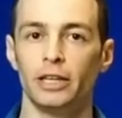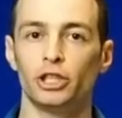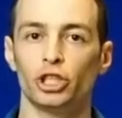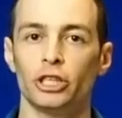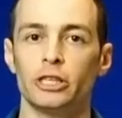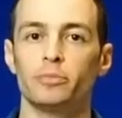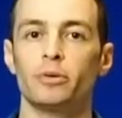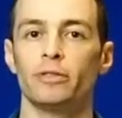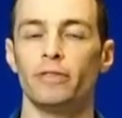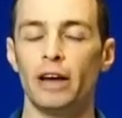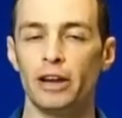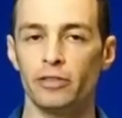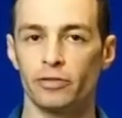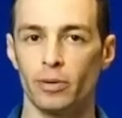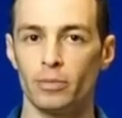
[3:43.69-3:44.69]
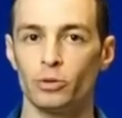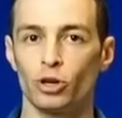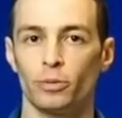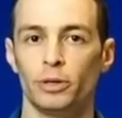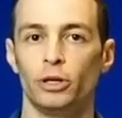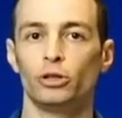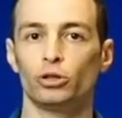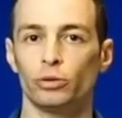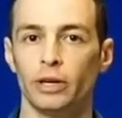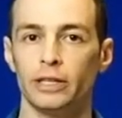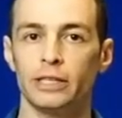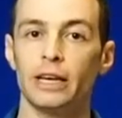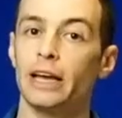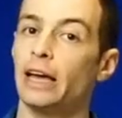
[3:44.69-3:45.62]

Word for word: conditions preventing you from absorbing nutrients,